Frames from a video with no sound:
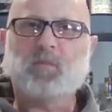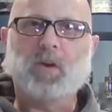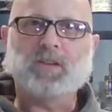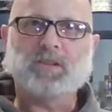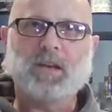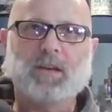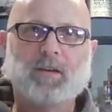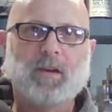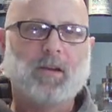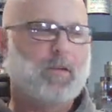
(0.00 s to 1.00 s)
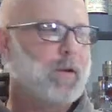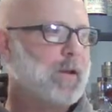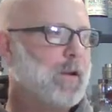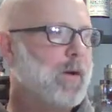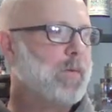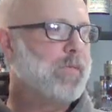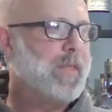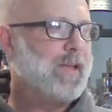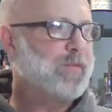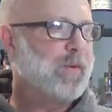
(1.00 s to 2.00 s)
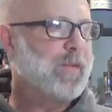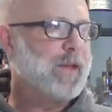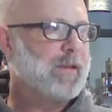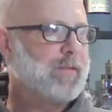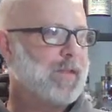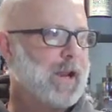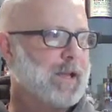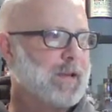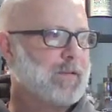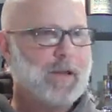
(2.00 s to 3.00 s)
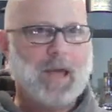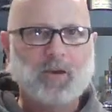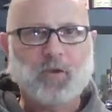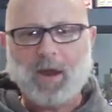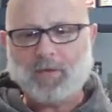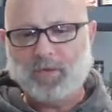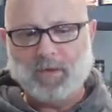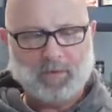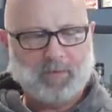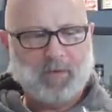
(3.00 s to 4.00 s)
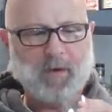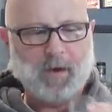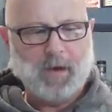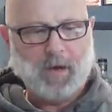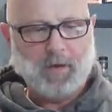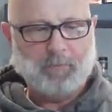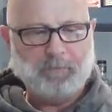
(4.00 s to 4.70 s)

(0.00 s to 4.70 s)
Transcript: But I keep a spreadsheet and, and notes and that sort of thing so that I can kind of track things.